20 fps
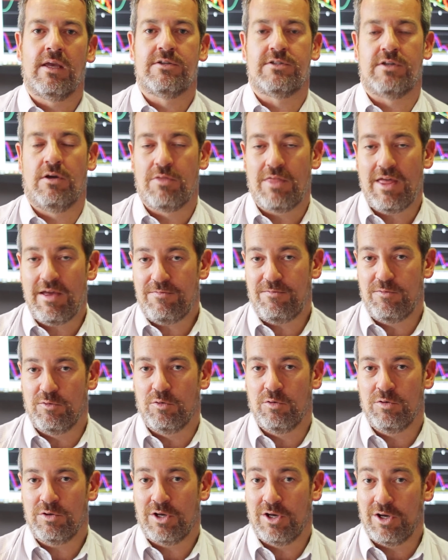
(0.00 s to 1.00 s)
So
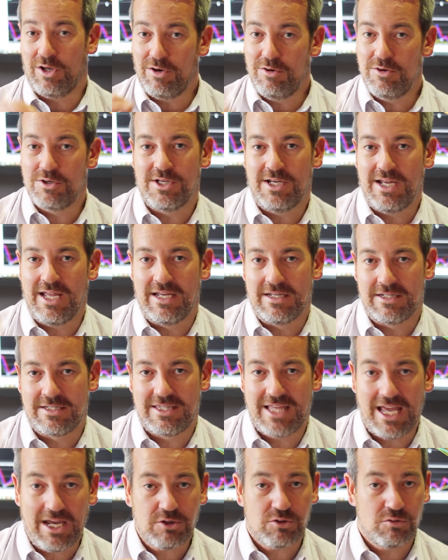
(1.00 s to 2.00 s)
therefore, conclusion
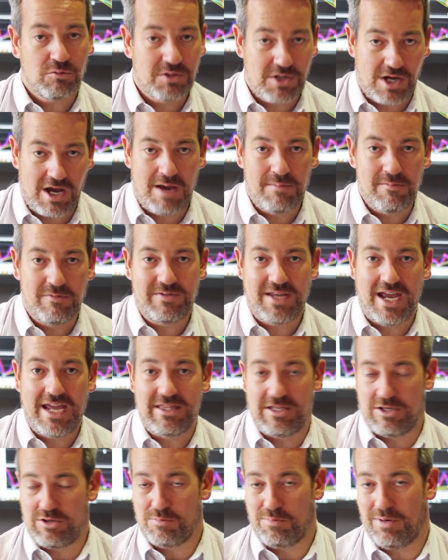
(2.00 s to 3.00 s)
is the actual time of
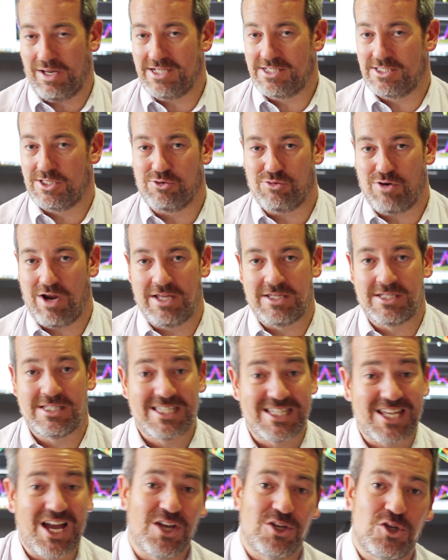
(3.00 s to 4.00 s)
day that you place the trades
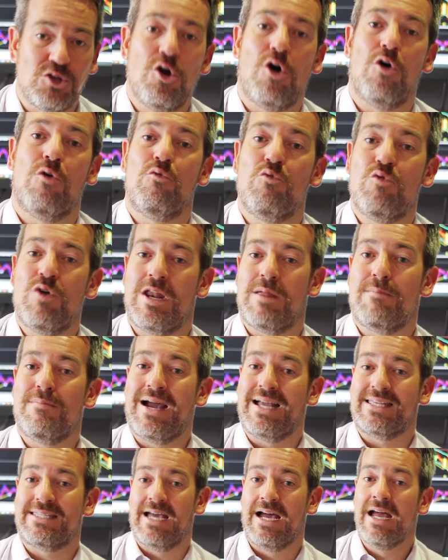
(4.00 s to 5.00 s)
does not really
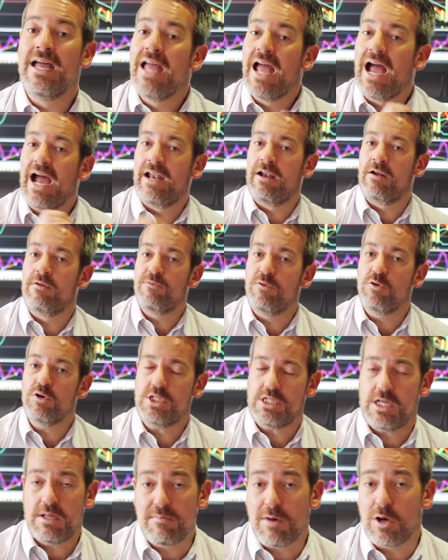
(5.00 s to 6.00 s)
matter. And
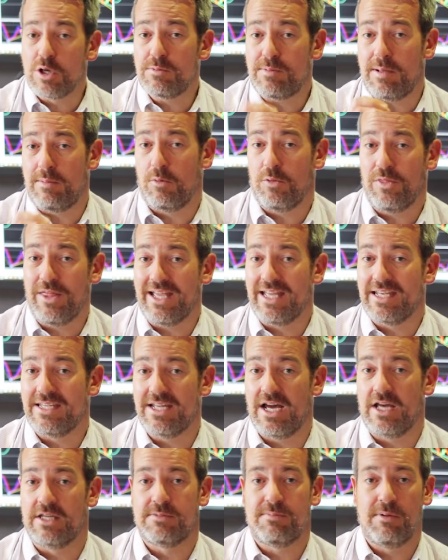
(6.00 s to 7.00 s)
unfortunately, most people think
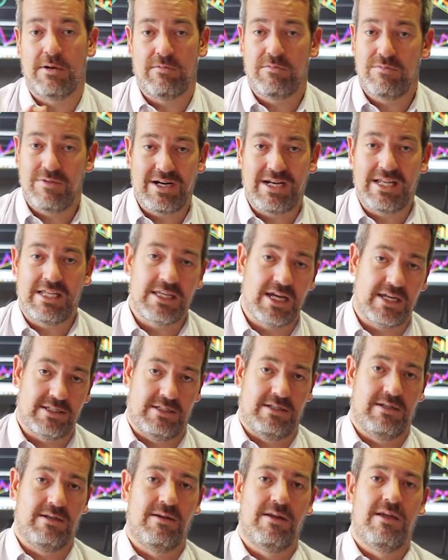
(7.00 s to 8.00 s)
it does, but it really
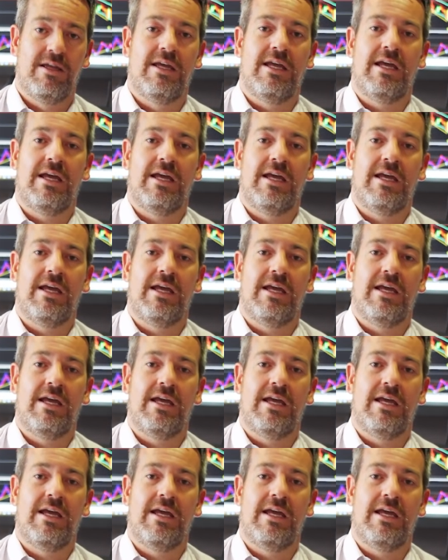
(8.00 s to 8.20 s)
doesn't.